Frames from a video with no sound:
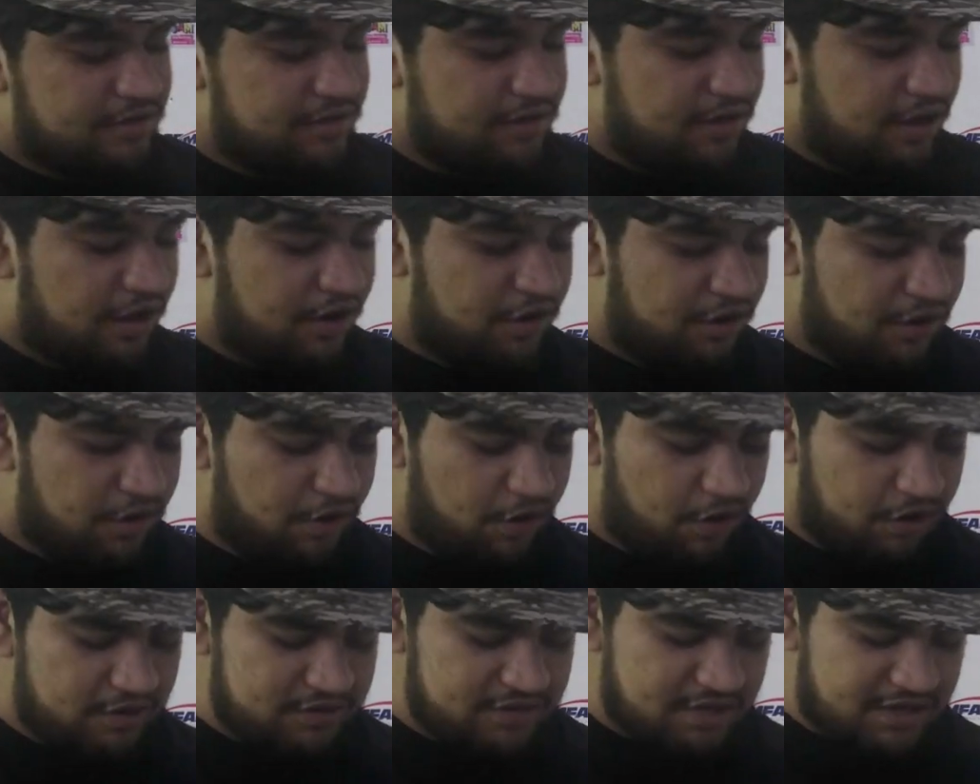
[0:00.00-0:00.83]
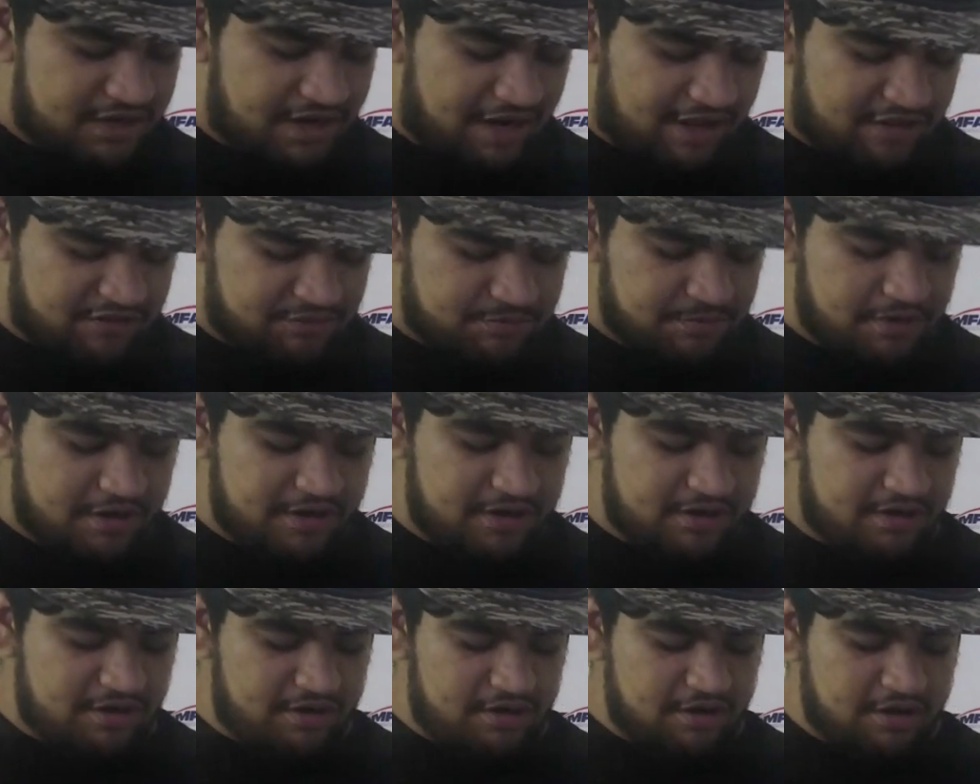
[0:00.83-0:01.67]
turn on the
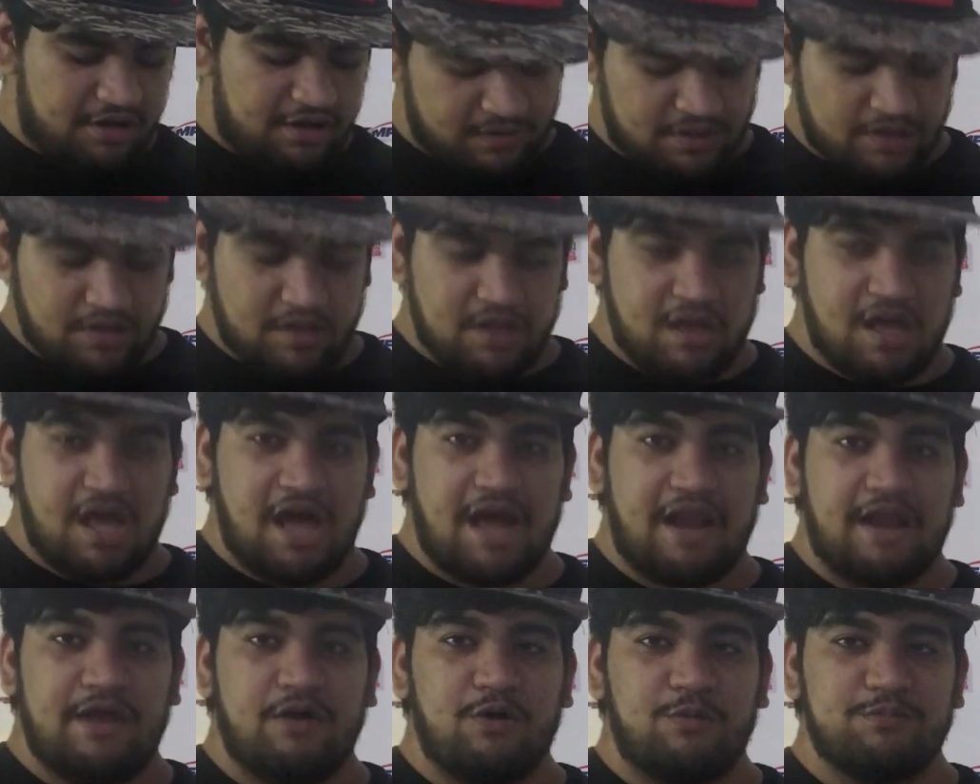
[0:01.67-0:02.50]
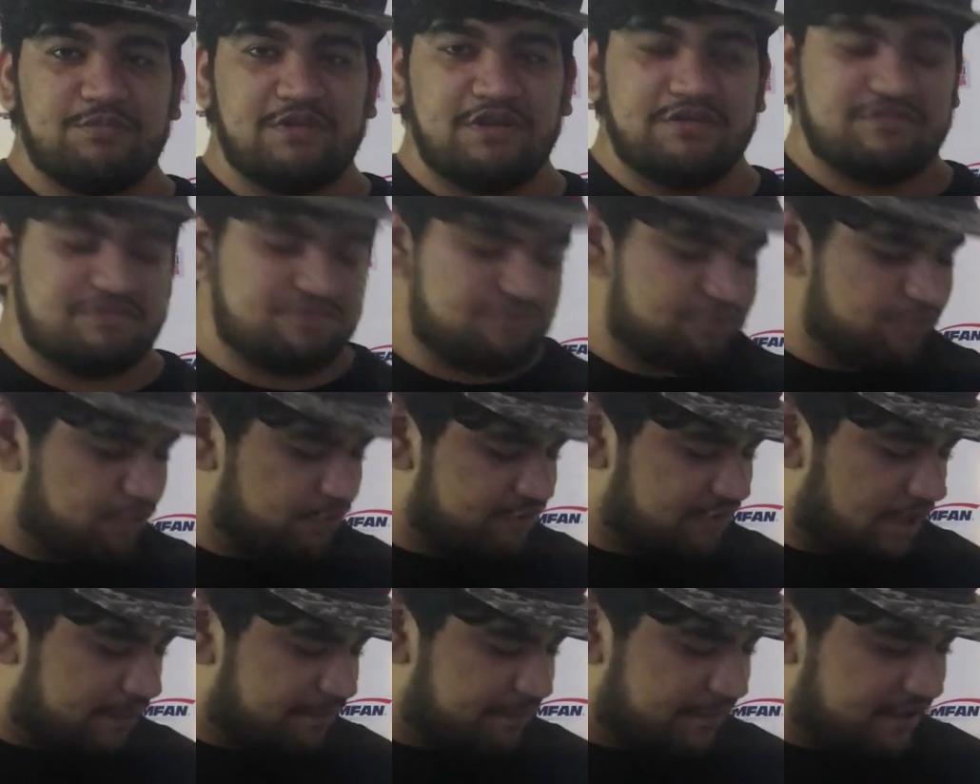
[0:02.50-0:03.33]
transmitter and I hope this
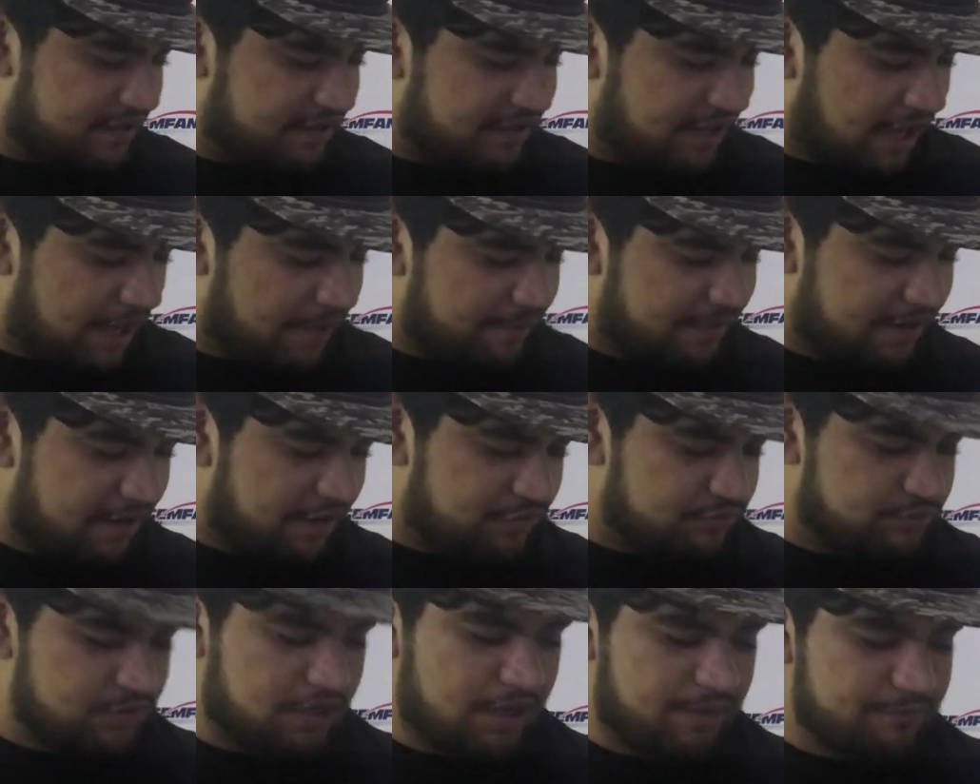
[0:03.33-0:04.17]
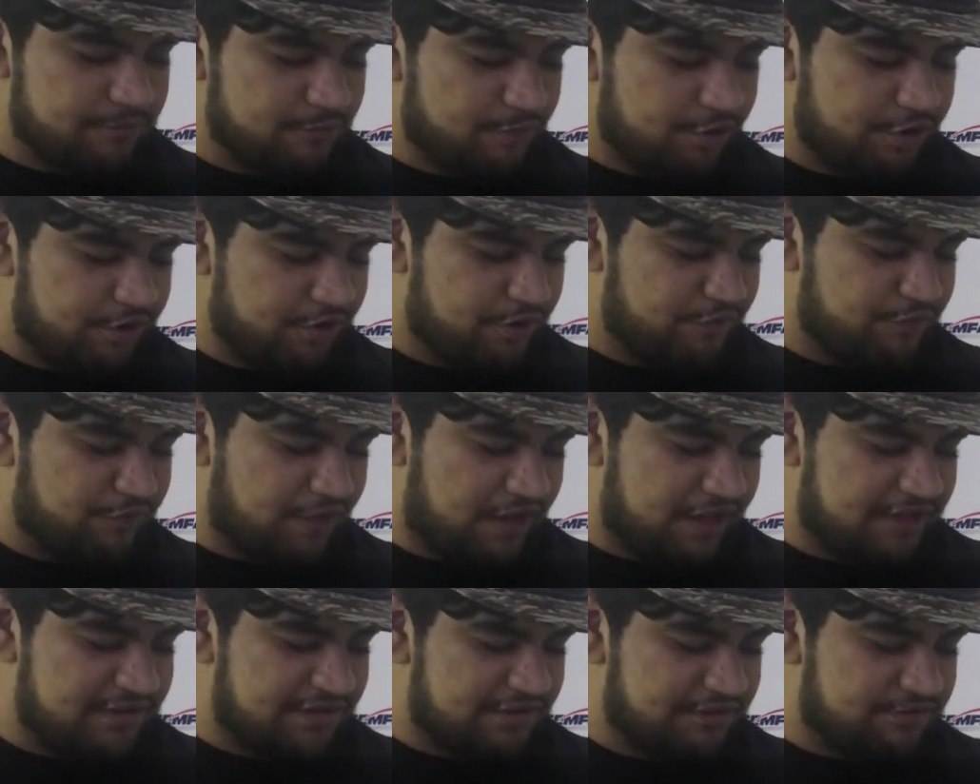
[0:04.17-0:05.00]
shows up in camera. So I'm going to
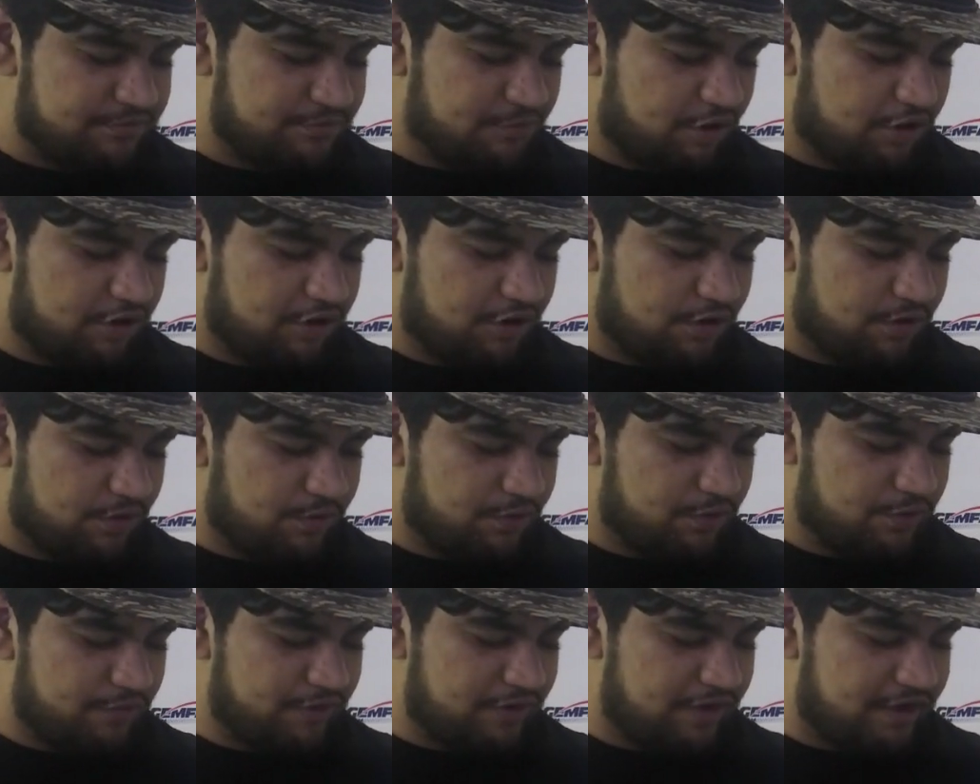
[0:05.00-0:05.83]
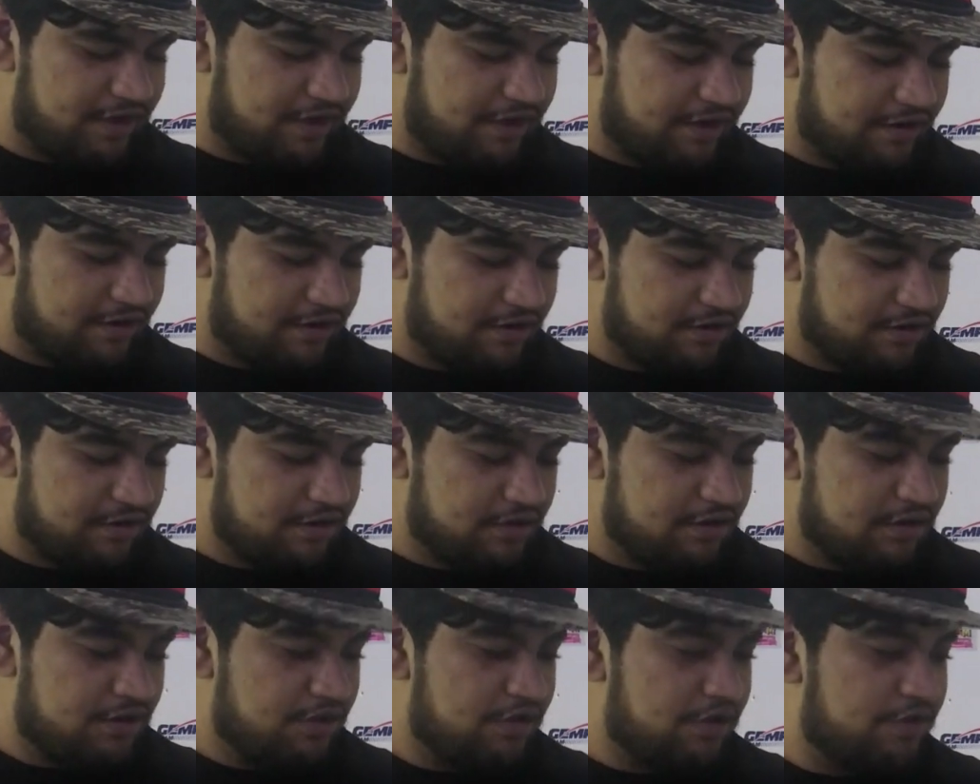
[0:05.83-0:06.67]
fly this small drone over here
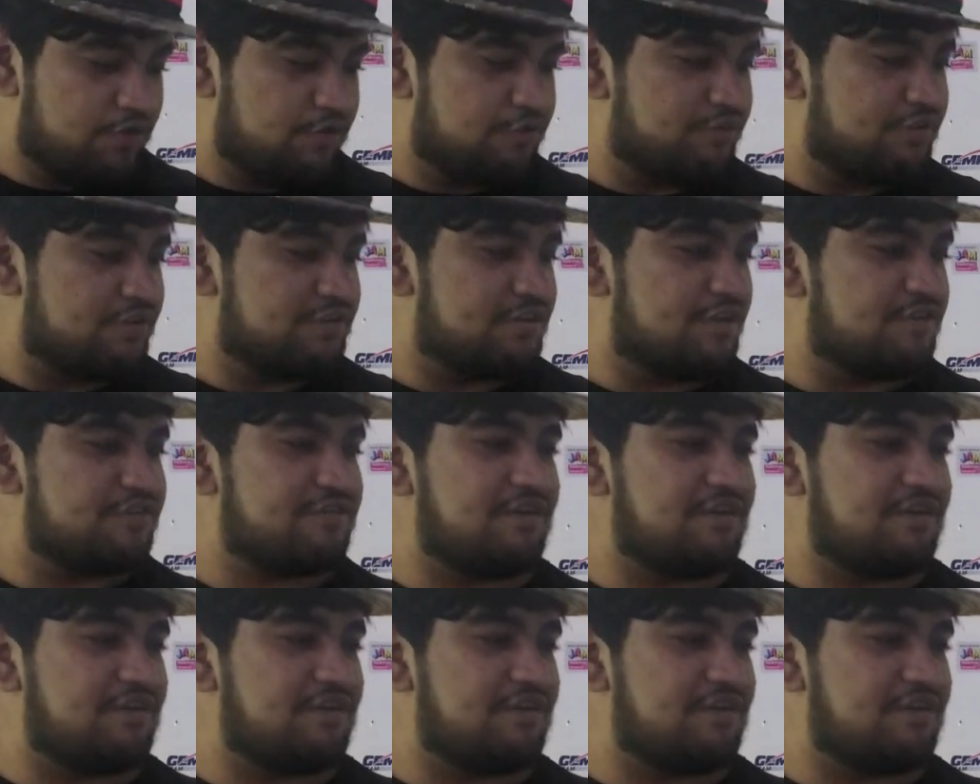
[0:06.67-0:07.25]
using this